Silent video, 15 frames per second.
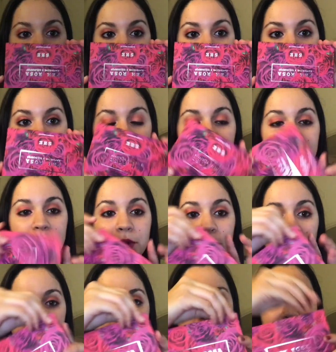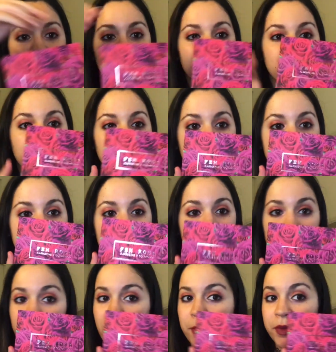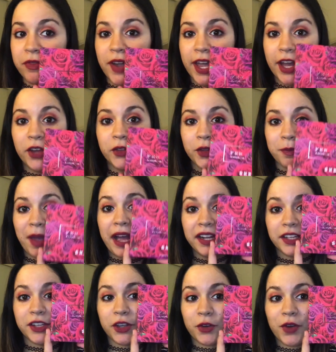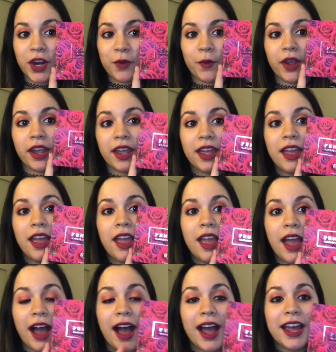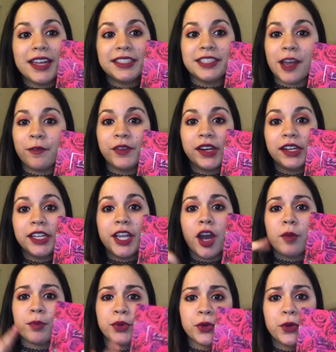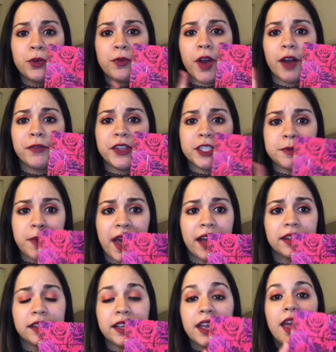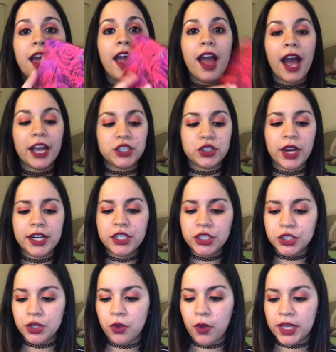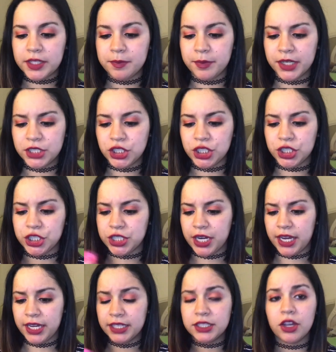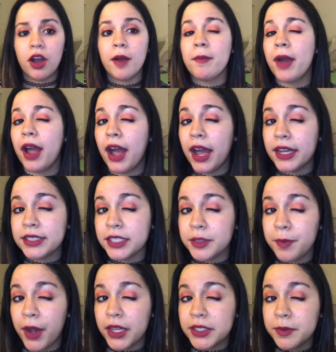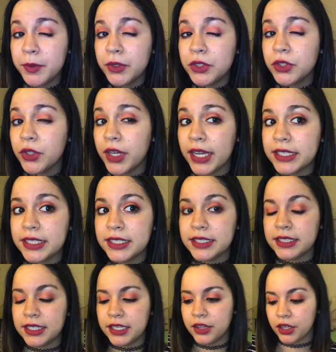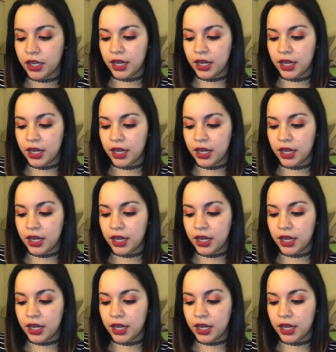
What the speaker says: If you guys were wondering, oops, maybe it will help if I held the palette the correct way. I definitely approve of this palette. I try to show as much shades on my eyes as possible so you guys can see the